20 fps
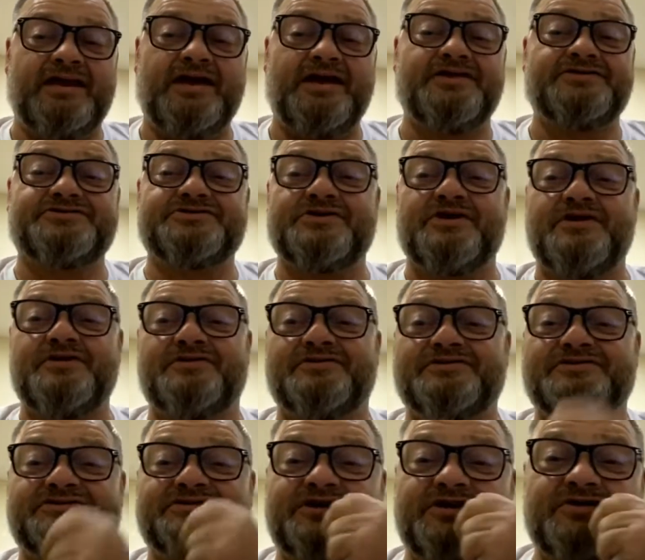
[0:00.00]
of
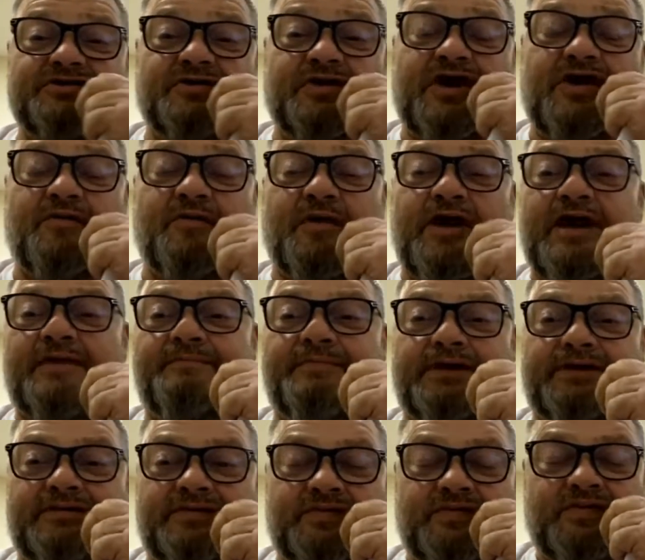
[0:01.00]
struggles too,
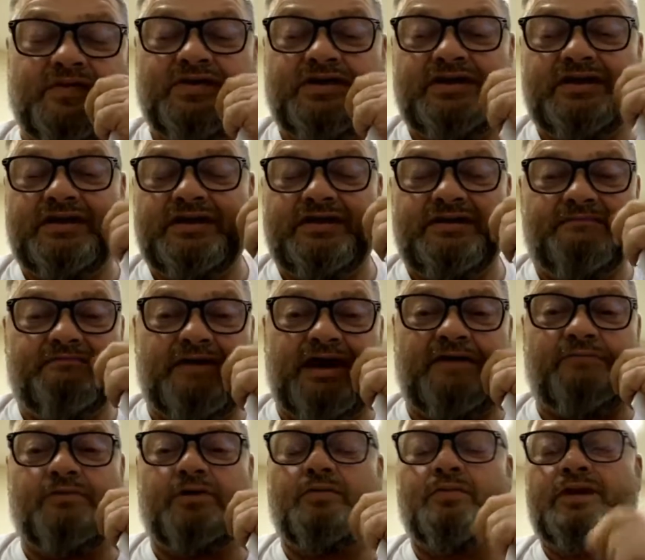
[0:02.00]
but
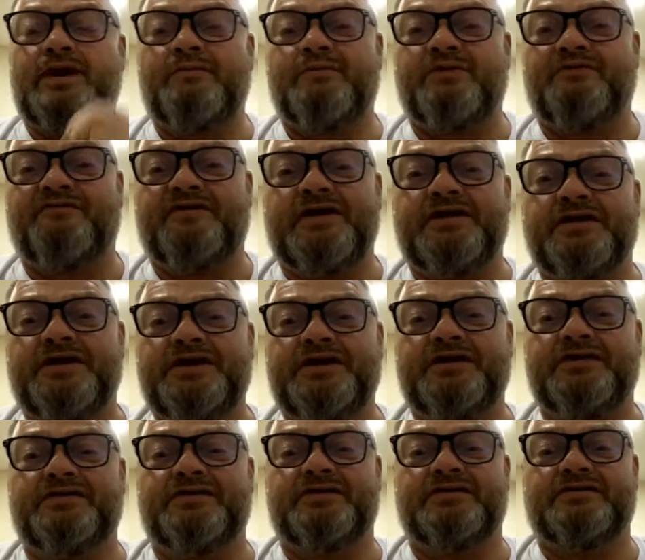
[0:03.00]
mine were when I were very
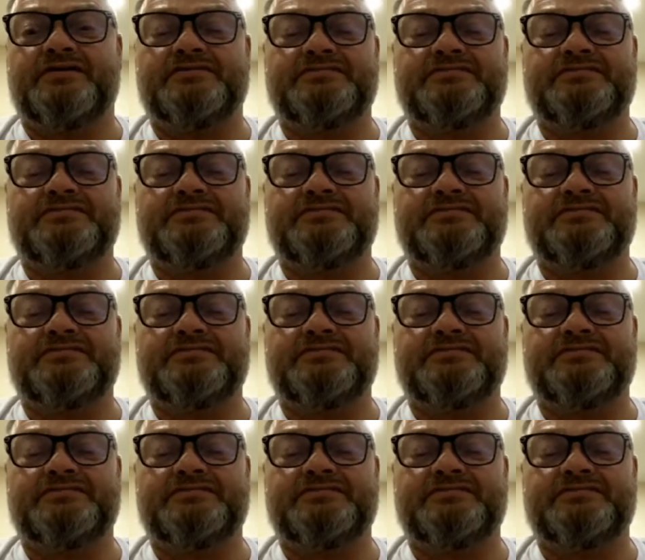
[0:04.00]
young.